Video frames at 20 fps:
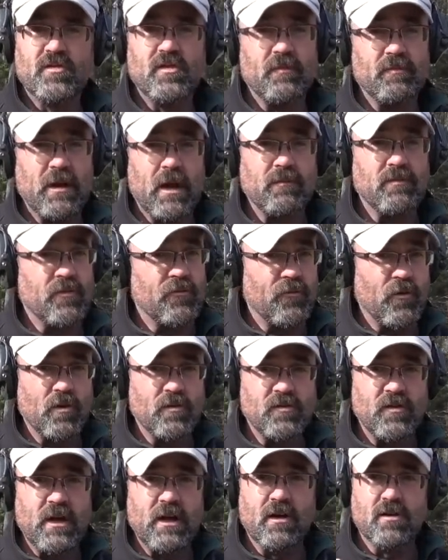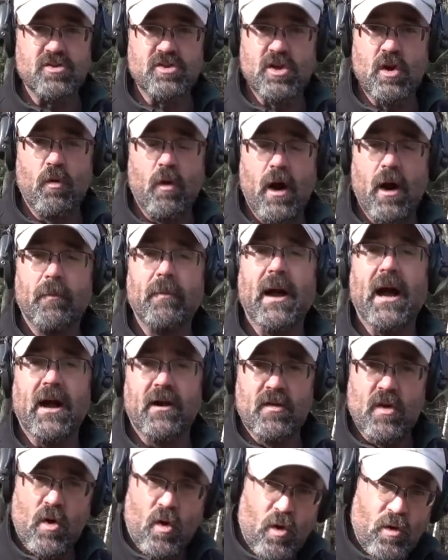Sometimes the first thing I'll show up
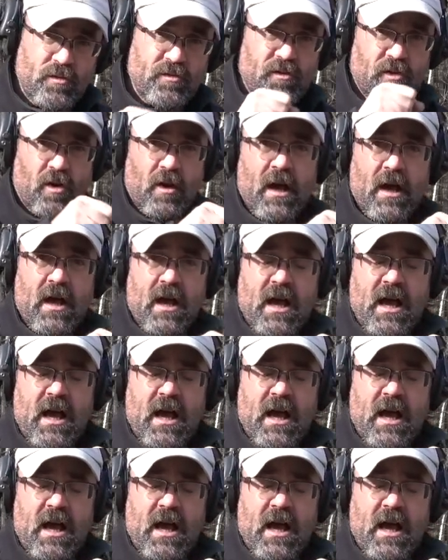out of the holster